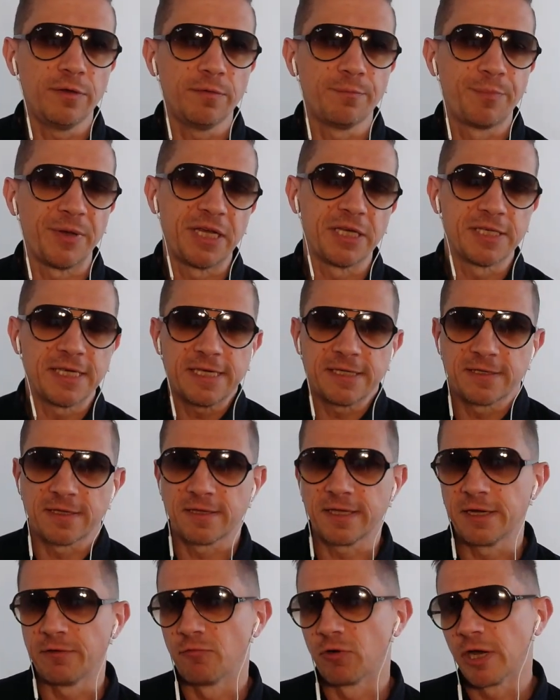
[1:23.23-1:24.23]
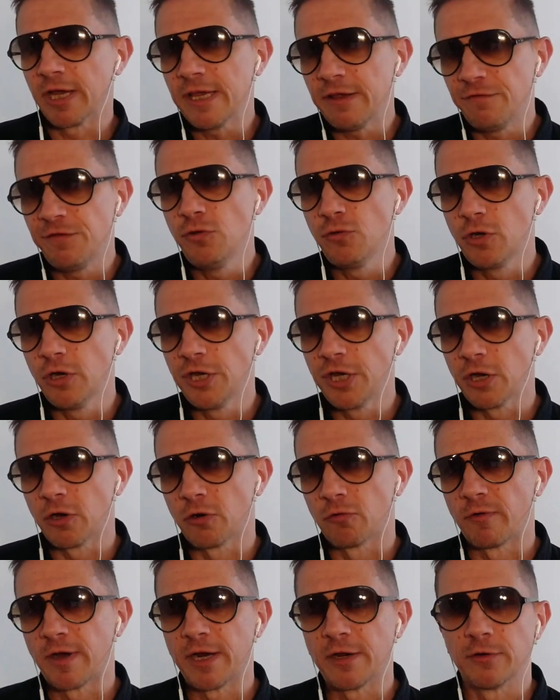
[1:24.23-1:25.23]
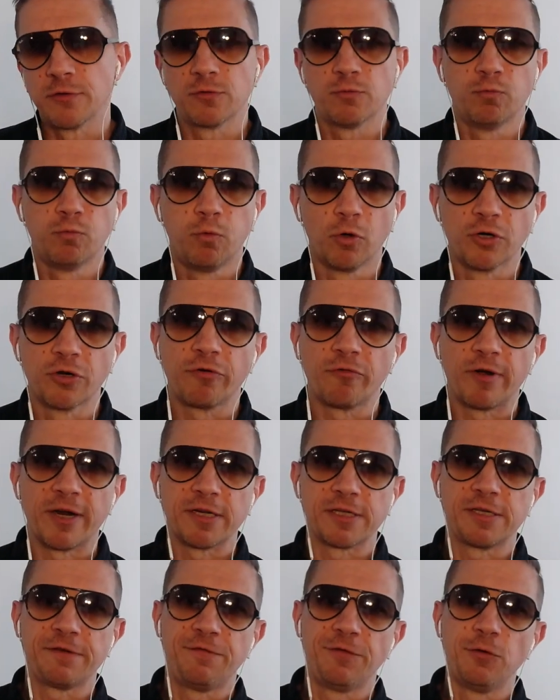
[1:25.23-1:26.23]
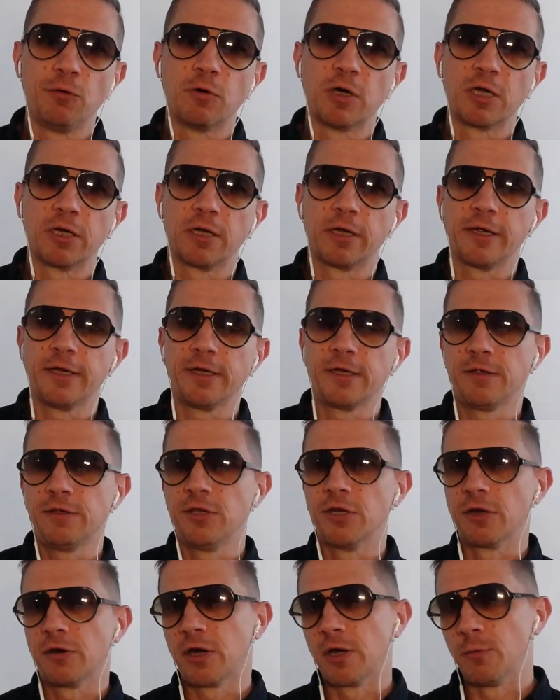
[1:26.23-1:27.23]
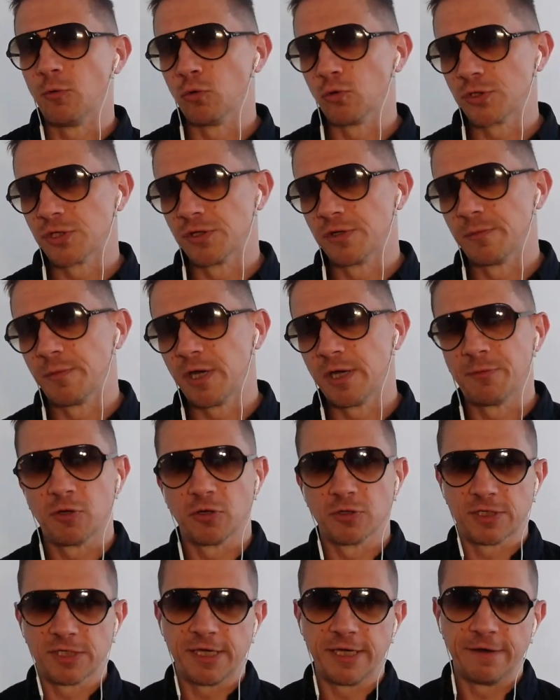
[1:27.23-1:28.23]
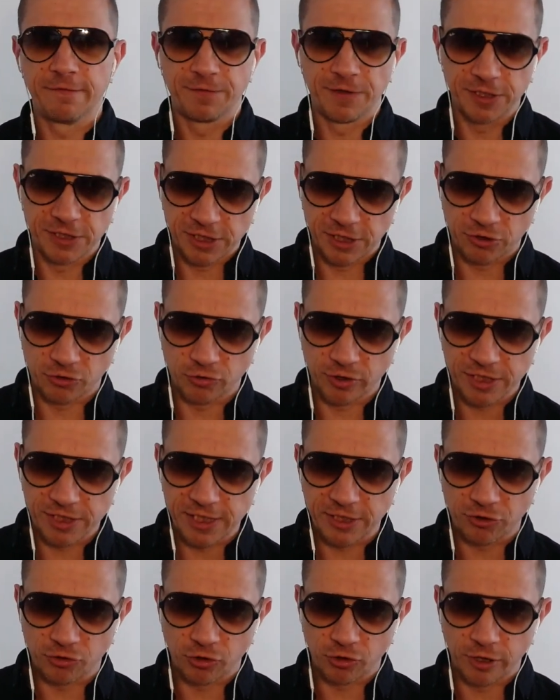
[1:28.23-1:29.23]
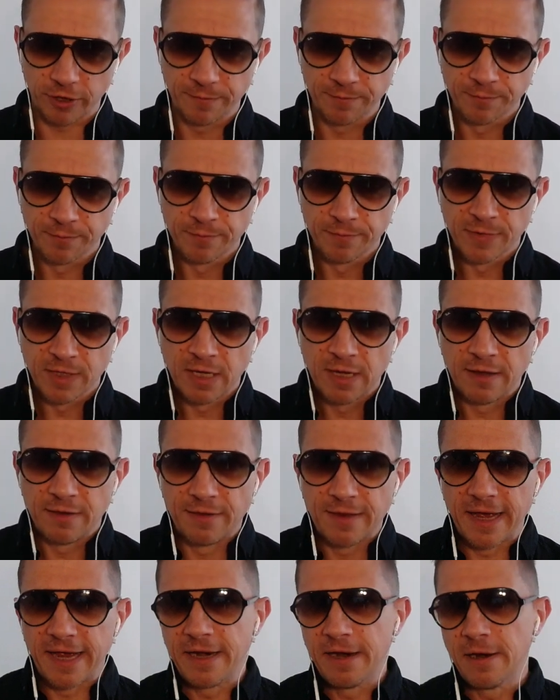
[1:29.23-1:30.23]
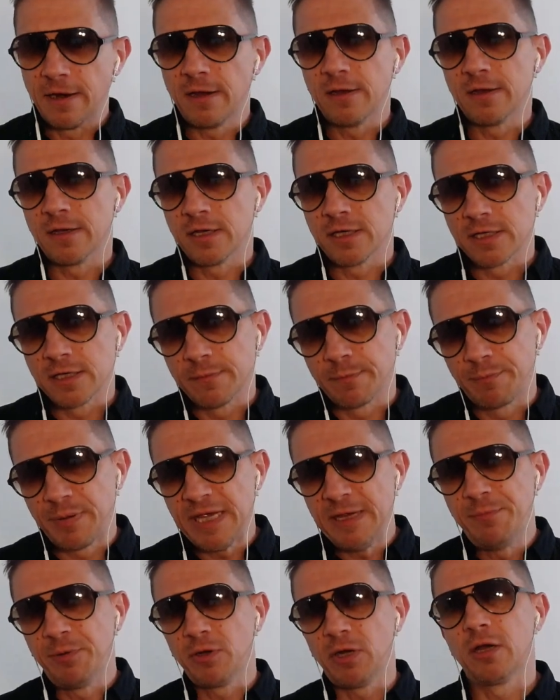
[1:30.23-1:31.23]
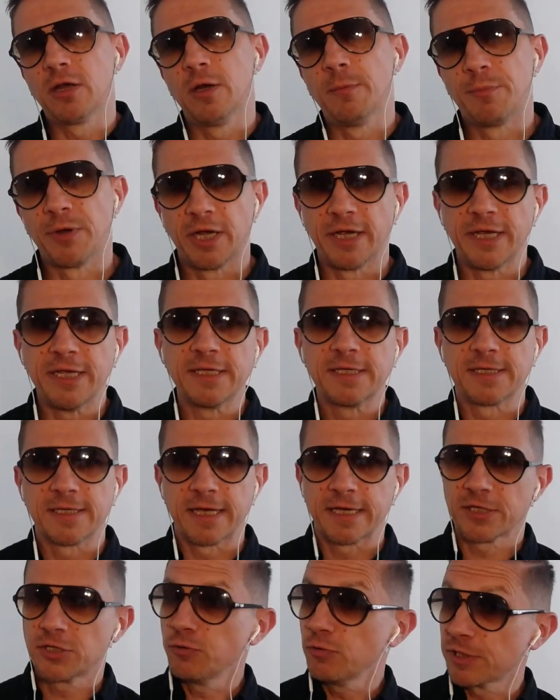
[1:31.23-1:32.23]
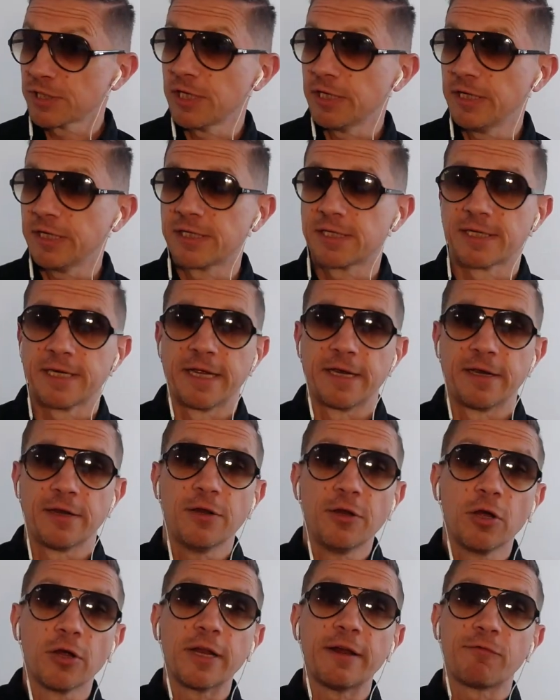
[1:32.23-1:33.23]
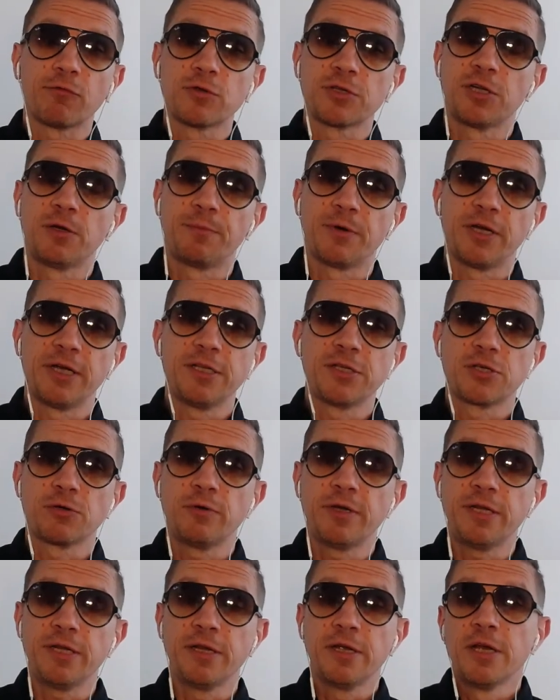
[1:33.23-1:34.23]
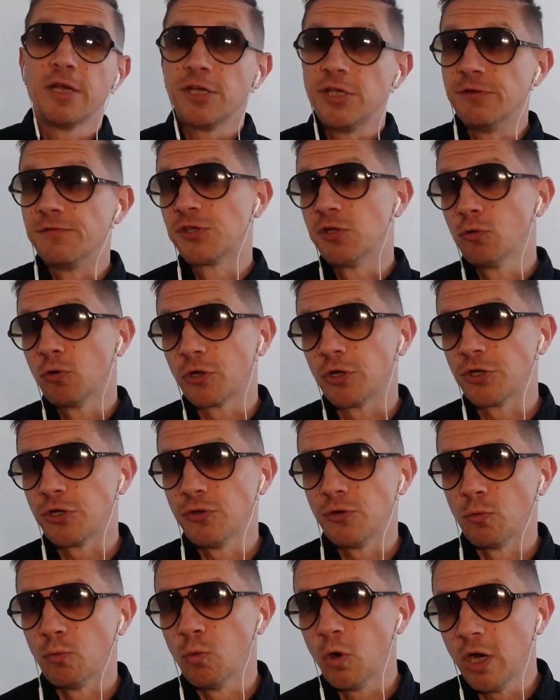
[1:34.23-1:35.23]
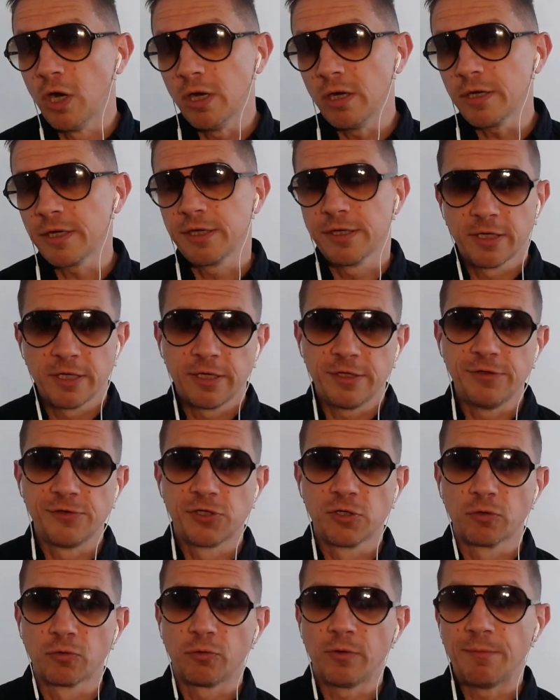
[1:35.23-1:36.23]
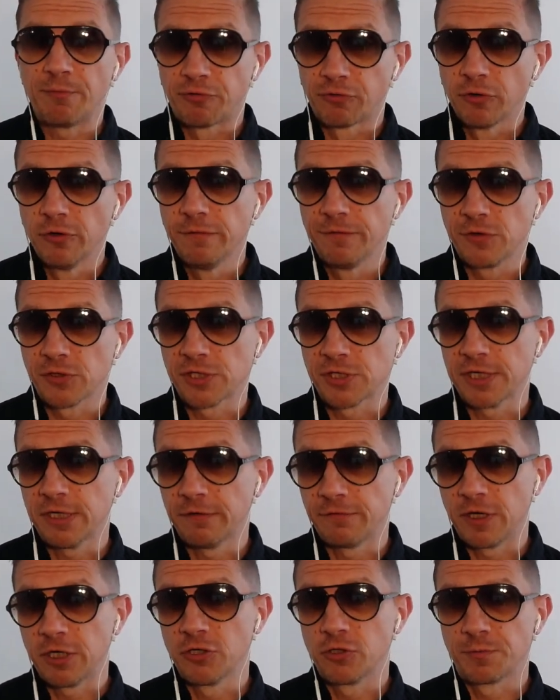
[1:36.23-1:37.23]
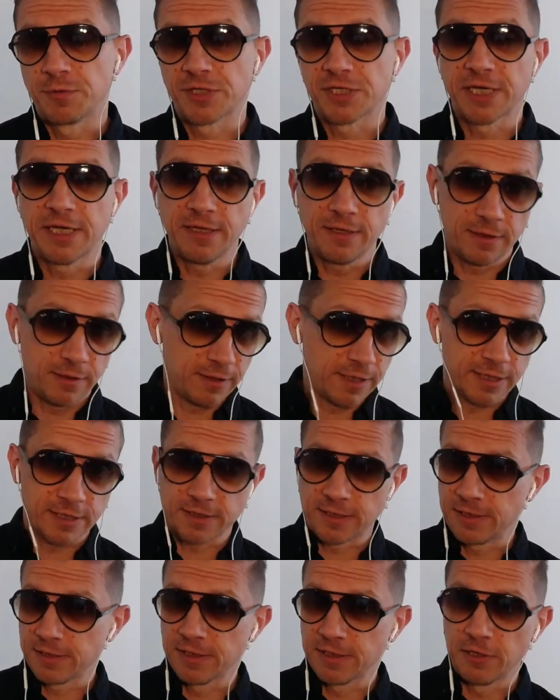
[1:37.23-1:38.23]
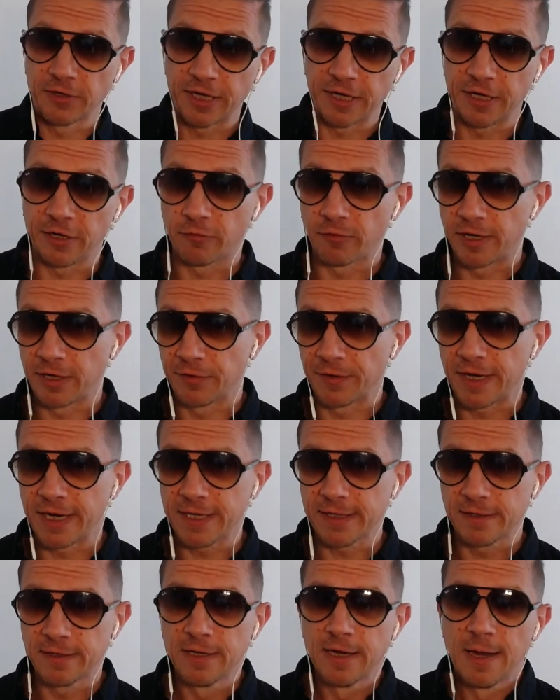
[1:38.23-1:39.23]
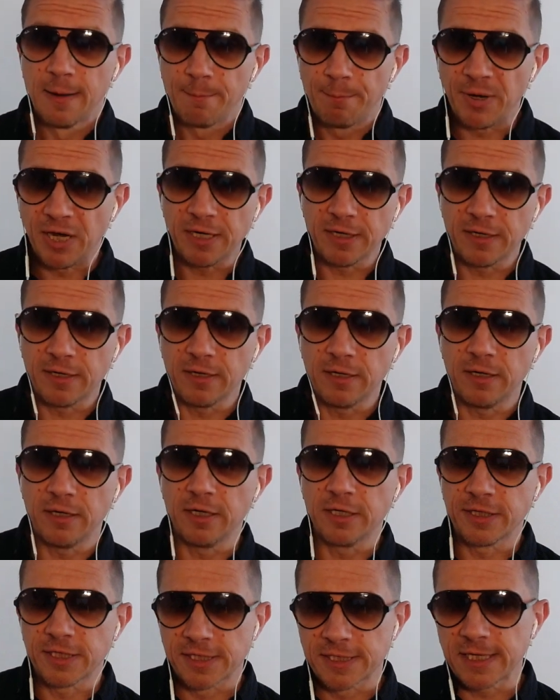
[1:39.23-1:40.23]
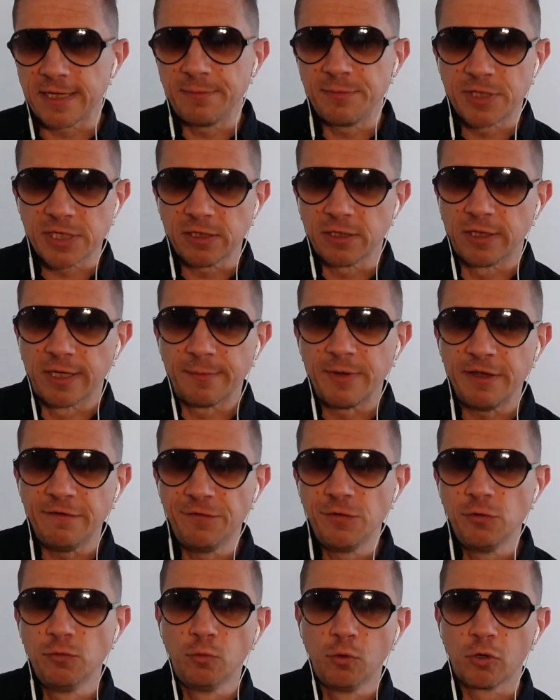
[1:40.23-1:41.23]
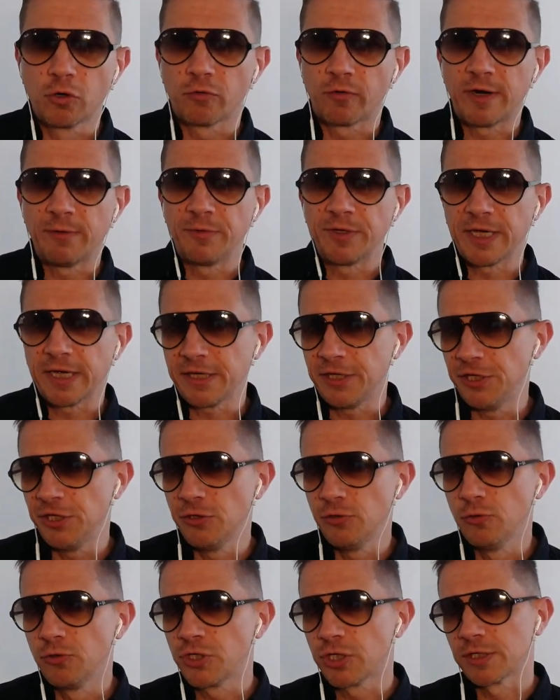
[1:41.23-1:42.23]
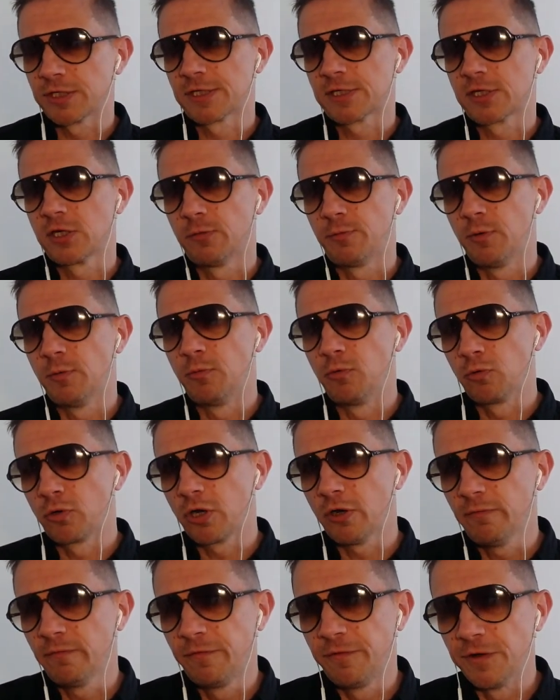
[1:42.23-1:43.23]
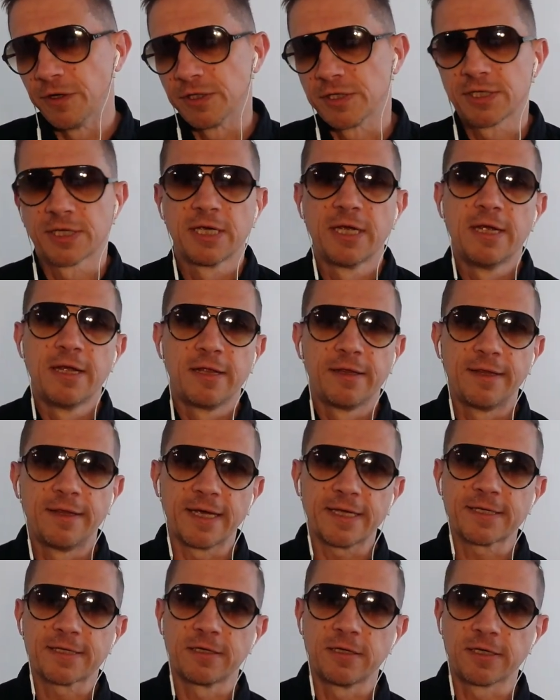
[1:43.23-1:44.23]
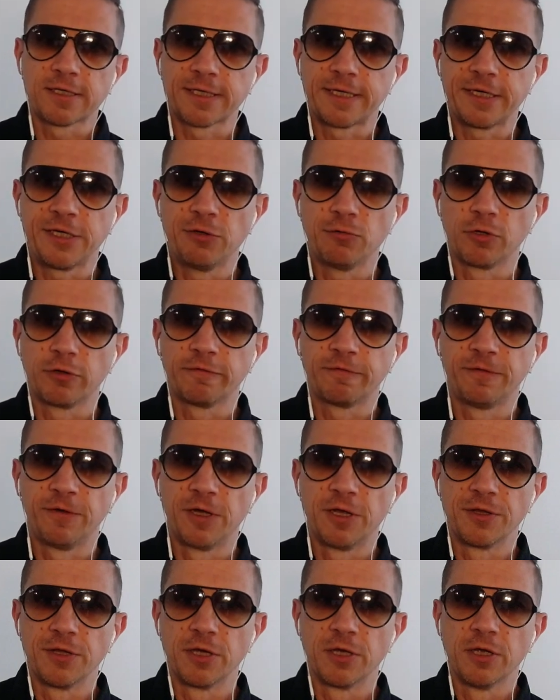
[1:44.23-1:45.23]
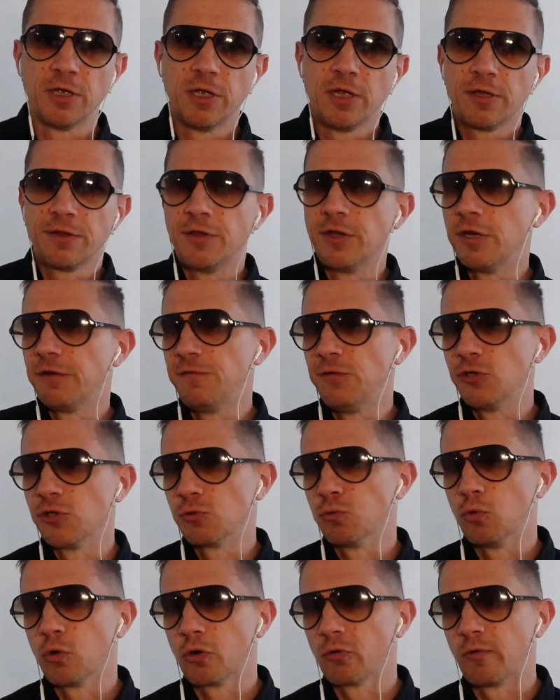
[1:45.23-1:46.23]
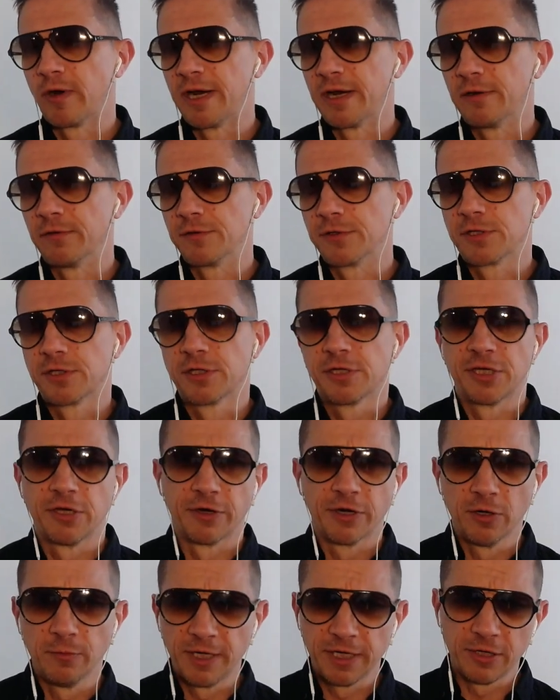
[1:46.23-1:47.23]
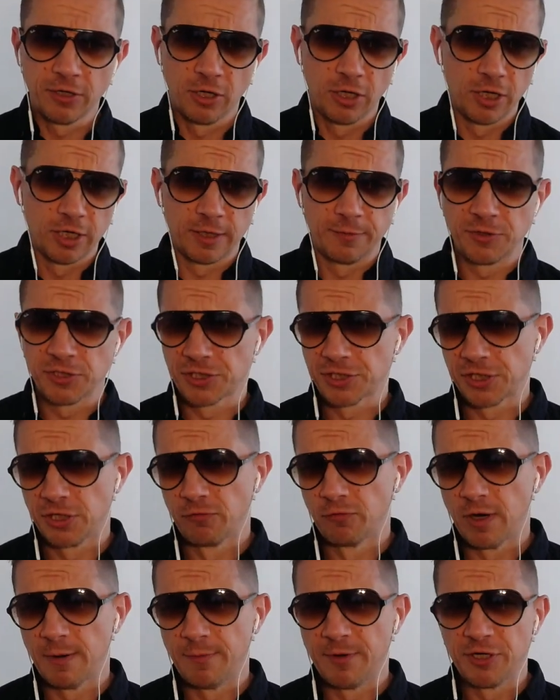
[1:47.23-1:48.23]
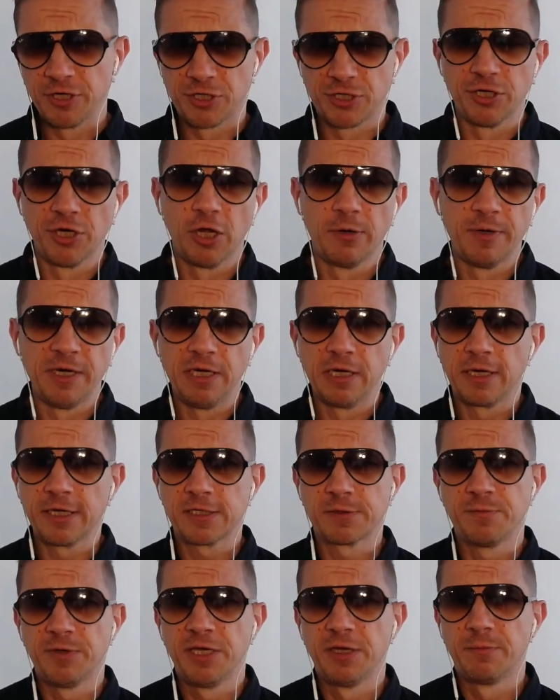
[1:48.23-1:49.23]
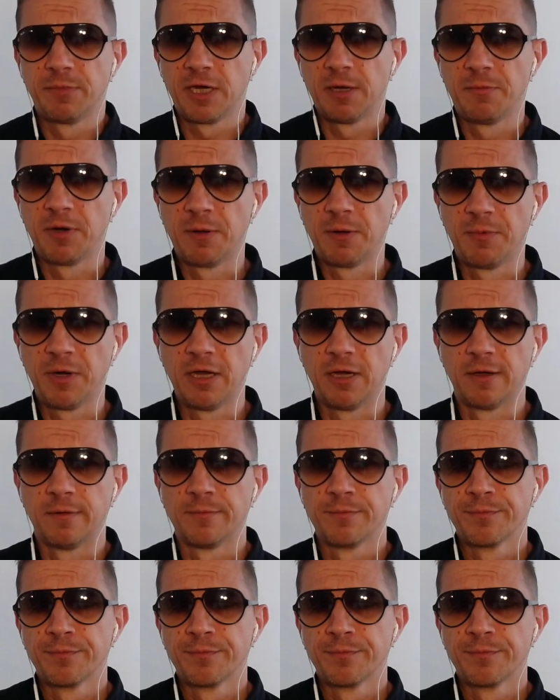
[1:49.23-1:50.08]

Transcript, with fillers: because here's the thing, right? If you can go around wandering around as if you are like, you know, I'm awesome, I'm God's gift, etc., etc., then people are going to buy into that to a certain extent. Not everyone's going to buy into it. You've still got to do the work. You've still got to improve yourself 100%. There's no getting around that. But at the same time, if you walk around with that huge, unstoppable confidence, that's going to take you a lot further than if you just walk around going, oh my God, I'm just so rubbish and nobody likes me and blah, blah, blah.